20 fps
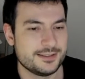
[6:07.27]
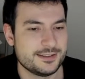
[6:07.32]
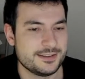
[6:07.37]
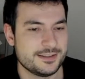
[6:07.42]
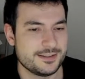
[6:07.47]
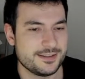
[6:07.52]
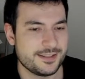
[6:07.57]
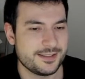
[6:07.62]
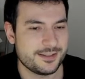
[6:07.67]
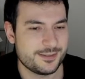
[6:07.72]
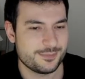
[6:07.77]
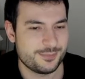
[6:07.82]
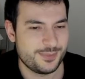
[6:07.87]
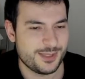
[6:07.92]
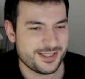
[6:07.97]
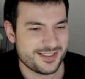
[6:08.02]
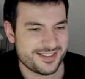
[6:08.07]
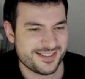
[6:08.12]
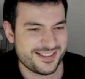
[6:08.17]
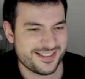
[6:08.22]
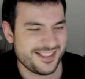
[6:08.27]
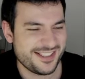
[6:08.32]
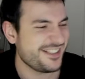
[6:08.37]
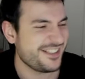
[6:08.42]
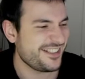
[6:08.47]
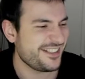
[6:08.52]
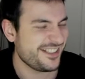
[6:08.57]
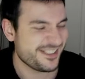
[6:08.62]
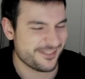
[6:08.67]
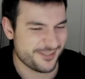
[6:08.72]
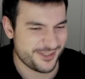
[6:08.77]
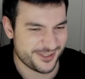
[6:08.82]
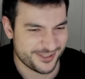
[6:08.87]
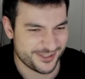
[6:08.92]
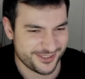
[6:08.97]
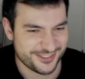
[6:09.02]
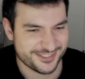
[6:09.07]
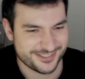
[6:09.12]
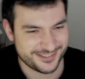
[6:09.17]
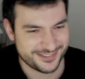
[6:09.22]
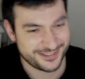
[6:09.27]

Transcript: That's like +10 attack more.